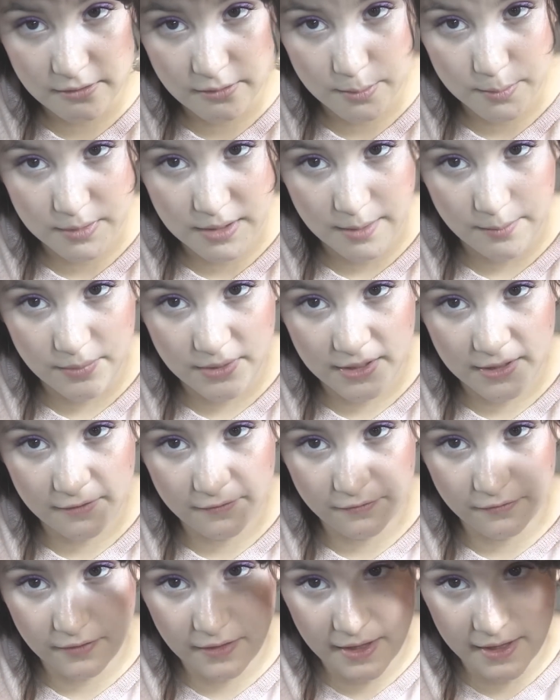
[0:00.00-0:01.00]
how I'm keeping
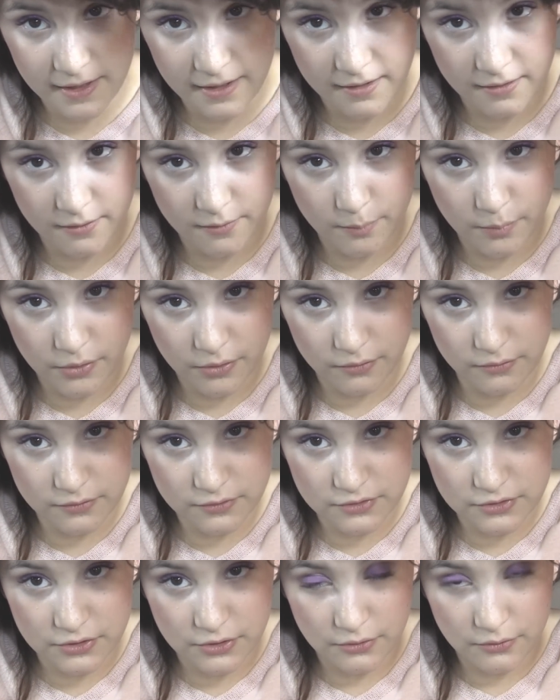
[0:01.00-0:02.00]
it flat
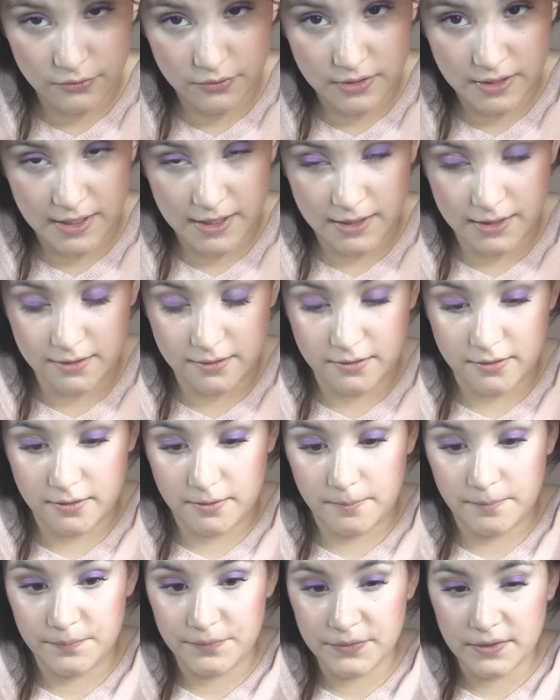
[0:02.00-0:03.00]
opposed to like
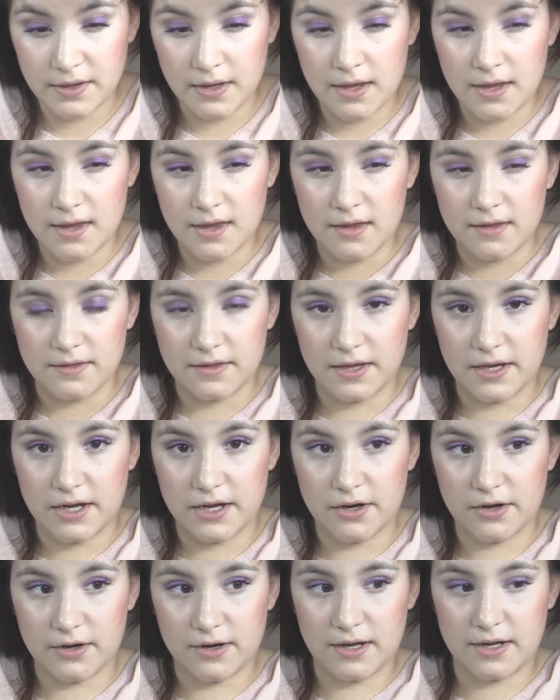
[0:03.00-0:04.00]
the hair